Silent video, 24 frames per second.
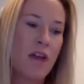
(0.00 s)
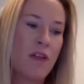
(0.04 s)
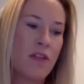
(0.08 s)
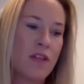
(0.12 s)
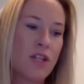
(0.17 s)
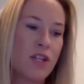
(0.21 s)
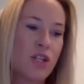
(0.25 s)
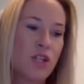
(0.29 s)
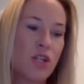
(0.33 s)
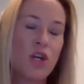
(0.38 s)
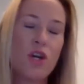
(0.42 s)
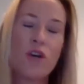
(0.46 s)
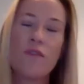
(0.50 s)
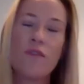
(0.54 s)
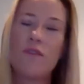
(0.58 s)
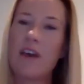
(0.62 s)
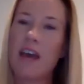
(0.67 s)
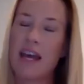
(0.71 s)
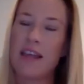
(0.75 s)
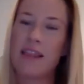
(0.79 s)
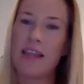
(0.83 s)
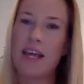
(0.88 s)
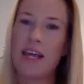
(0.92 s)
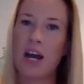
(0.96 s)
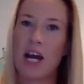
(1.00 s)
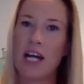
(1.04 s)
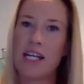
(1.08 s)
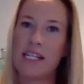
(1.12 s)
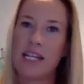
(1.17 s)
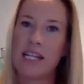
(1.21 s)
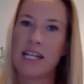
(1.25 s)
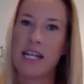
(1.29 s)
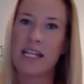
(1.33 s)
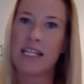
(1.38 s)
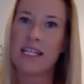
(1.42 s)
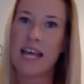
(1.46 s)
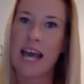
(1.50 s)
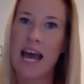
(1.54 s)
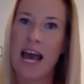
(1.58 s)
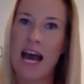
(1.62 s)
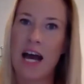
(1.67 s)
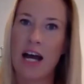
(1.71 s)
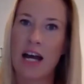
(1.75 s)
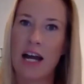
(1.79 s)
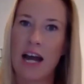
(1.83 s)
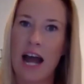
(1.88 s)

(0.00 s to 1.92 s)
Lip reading: The survey that I sent out